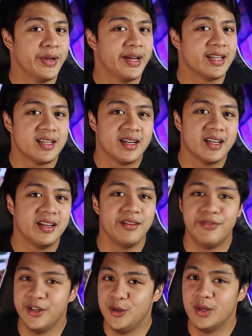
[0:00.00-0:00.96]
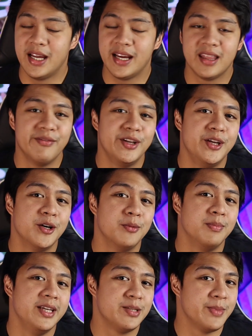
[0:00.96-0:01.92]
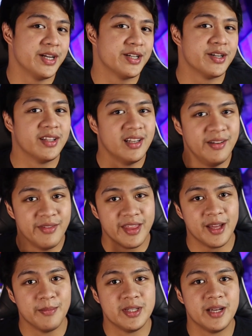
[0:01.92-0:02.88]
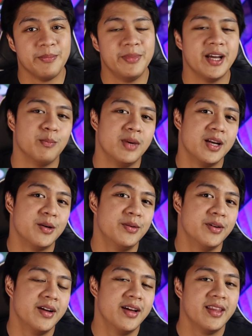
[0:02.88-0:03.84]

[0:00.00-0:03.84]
we get started, if you do like the video, please make sure to leave a thumbs up down below.